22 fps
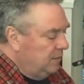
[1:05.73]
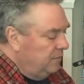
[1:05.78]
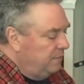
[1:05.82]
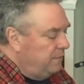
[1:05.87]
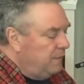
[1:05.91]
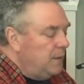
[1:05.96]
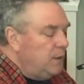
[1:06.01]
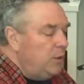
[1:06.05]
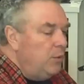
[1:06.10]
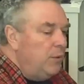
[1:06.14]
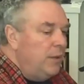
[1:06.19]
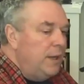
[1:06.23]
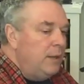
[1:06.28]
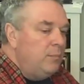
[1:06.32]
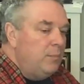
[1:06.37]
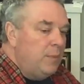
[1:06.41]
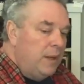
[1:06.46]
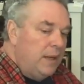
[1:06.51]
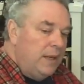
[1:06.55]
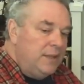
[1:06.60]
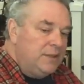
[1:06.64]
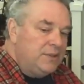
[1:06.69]
Figure-8
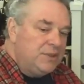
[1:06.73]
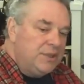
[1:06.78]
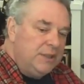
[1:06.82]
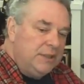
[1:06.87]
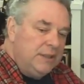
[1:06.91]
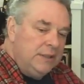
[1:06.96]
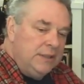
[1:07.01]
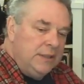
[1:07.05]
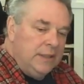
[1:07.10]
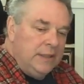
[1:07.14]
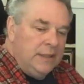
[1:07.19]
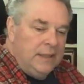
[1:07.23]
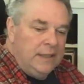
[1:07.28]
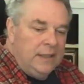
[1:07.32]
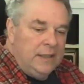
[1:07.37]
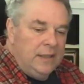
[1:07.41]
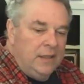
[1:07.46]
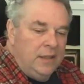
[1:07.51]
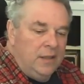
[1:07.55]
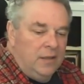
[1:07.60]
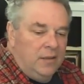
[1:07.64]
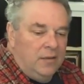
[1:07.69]
mics,
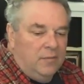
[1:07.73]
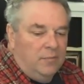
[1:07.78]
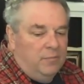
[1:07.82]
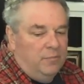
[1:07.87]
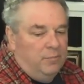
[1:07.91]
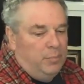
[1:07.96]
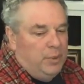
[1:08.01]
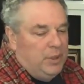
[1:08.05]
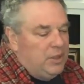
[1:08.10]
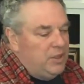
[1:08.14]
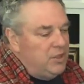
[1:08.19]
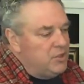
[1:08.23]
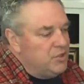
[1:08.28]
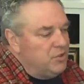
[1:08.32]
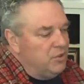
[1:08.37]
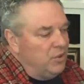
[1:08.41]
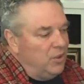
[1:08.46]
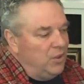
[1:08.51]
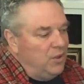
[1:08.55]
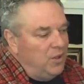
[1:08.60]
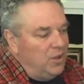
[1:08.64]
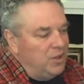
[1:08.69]
because of
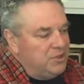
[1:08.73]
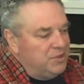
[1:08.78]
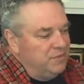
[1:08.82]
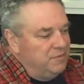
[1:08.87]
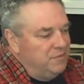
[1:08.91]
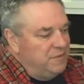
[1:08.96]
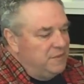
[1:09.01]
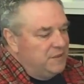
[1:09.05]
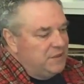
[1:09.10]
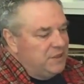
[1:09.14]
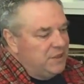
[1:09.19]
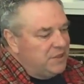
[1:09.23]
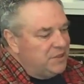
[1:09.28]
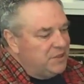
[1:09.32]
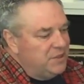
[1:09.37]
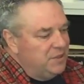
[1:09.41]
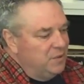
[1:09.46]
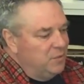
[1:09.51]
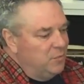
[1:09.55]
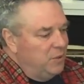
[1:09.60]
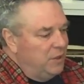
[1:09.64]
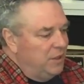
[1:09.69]
the laws of physics
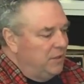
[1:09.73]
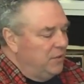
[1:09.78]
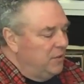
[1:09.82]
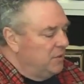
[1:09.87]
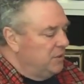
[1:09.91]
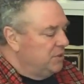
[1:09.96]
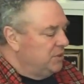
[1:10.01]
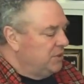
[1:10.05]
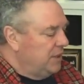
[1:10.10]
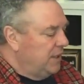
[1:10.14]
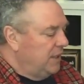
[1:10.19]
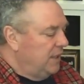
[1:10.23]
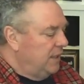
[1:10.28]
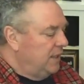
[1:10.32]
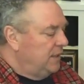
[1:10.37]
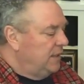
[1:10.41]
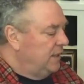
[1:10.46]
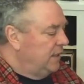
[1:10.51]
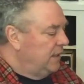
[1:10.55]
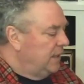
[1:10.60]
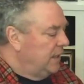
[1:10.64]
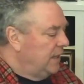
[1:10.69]
and the way they're
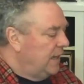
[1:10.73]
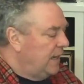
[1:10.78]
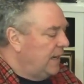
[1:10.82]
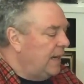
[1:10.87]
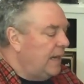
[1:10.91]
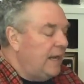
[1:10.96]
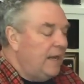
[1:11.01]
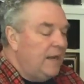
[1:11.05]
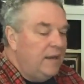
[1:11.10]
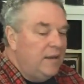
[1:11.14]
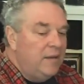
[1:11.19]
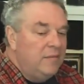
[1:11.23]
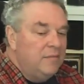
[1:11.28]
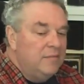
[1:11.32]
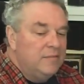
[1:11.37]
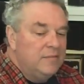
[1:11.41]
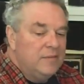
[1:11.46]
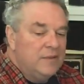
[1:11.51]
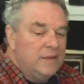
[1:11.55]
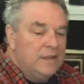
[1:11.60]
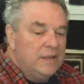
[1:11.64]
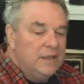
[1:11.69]
designed, have
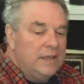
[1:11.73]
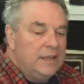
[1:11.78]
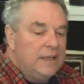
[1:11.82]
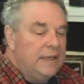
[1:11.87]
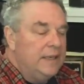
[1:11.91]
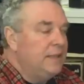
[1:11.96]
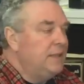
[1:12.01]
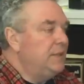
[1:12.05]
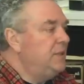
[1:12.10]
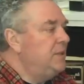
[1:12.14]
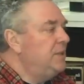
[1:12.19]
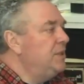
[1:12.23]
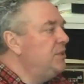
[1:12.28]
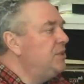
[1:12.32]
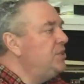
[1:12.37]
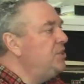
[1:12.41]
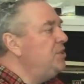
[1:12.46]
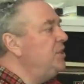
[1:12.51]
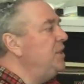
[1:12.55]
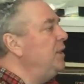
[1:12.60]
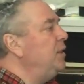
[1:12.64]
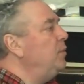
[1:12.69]
a
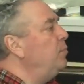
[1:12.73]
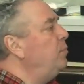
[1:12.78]
distinct